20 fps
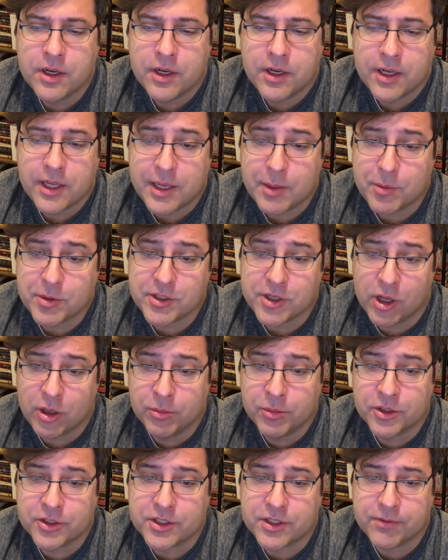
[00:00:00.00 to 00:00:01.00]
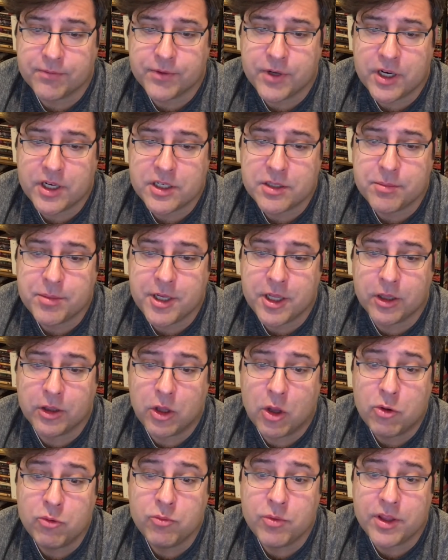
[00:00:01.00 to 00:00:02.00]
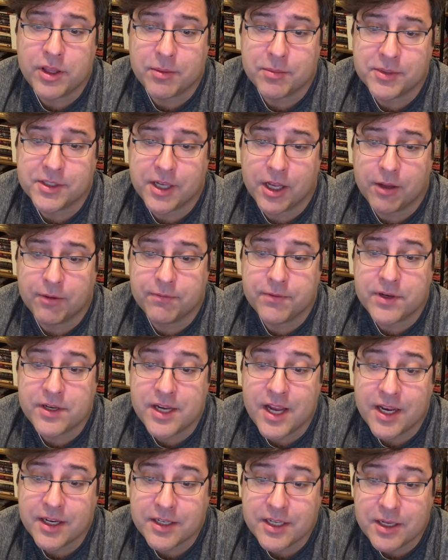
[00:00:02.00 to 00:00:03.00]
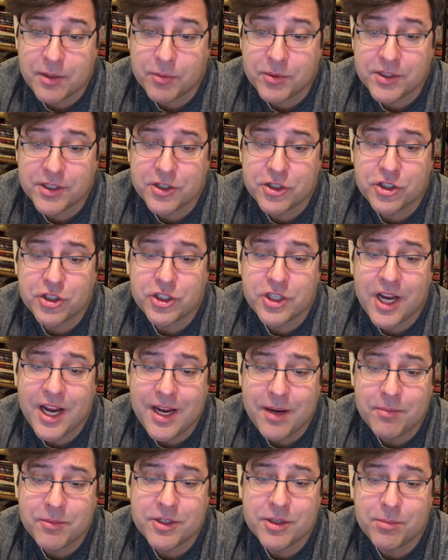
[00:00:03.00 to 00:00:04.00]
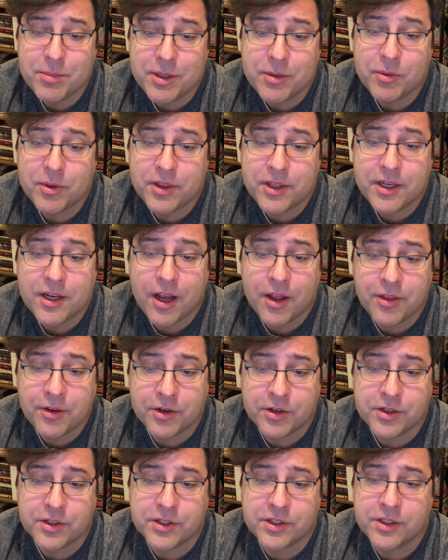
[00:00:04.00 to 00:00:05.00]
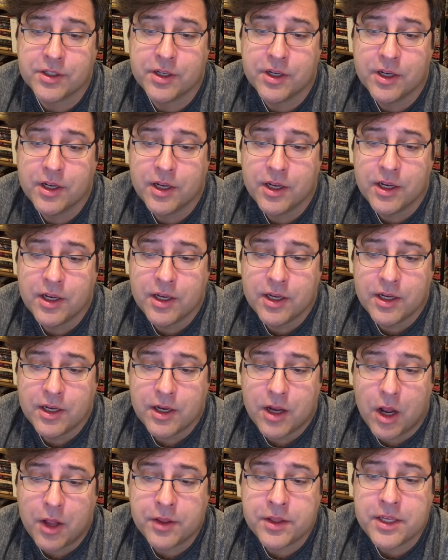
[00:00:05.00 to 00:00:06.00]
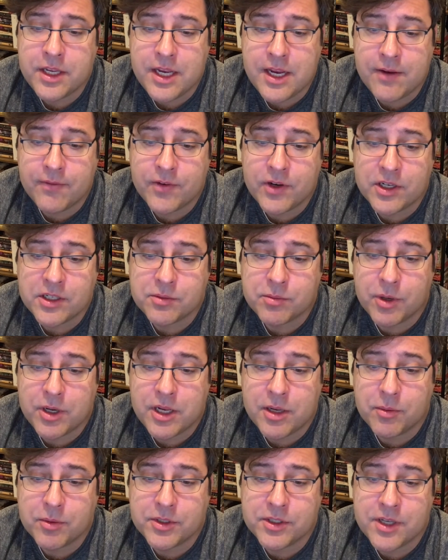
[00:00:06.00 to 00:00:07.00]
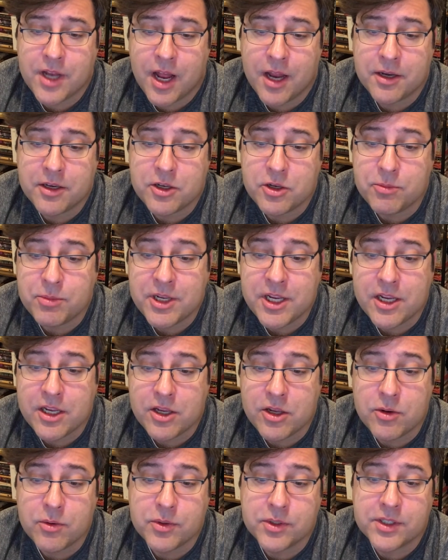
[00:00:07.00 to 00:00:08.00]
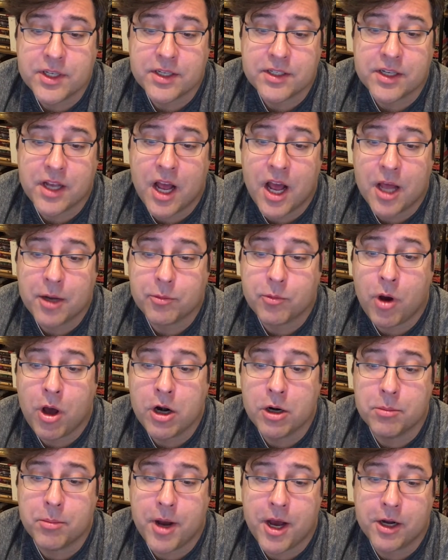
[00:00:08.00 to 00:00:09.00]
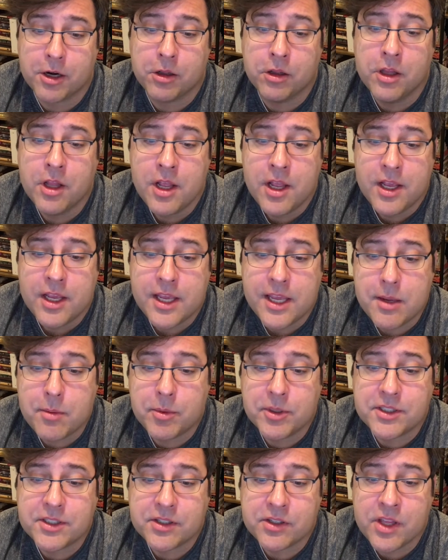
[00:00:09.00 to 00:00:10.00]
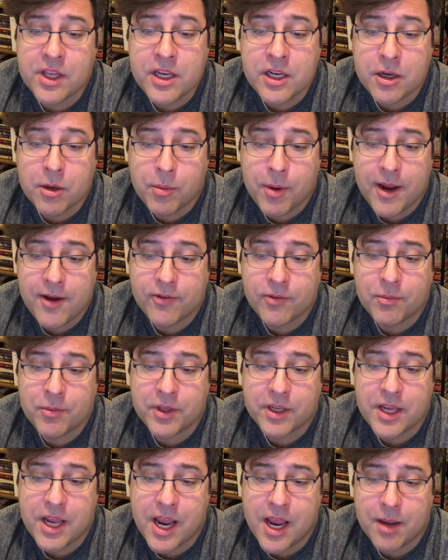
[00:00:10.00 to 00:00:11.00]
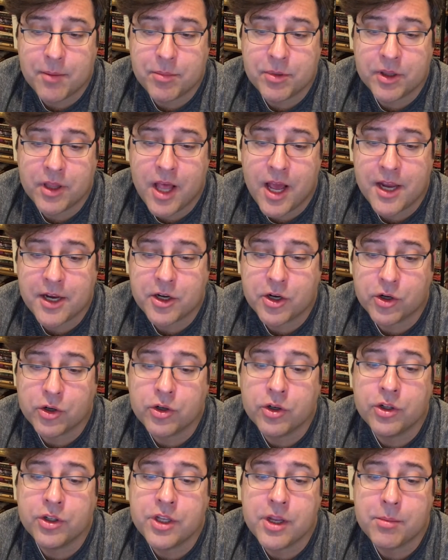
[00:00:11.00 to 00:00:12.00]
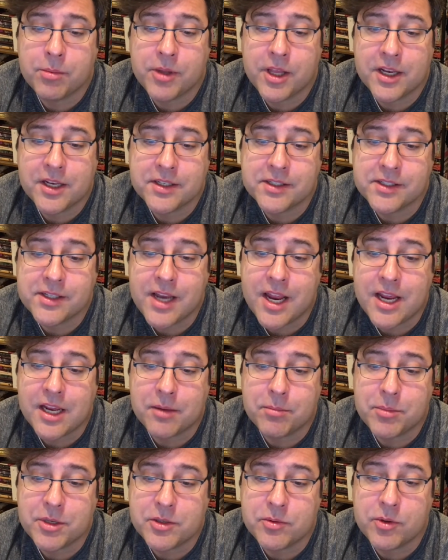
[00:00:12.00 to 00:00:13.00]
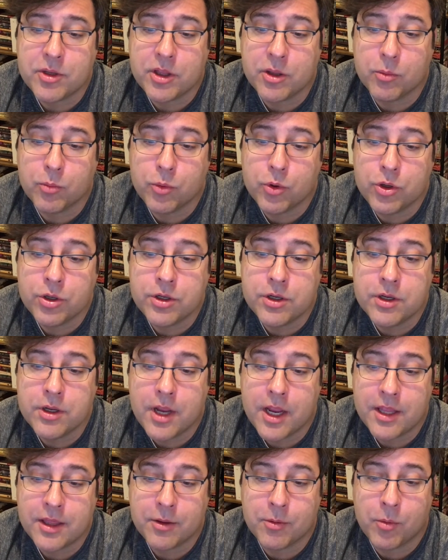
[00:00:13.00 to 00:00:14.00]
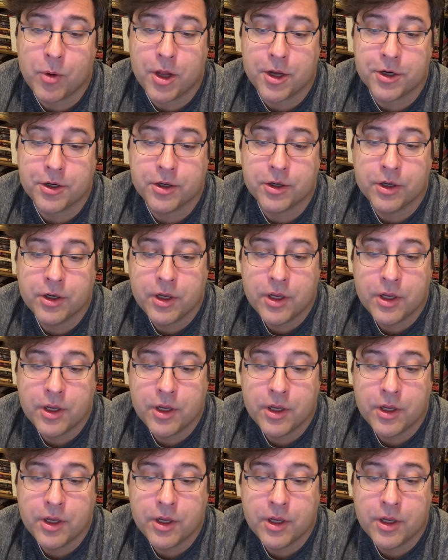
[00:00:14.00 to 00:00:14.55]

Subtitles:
He was almost afraid to be alone with himself, and yet he was ashamed to be with the others. On the evenings when he was not being used as a hot water bottle, he would slink away from the camp and lie curled up like a snake between the wood and the water.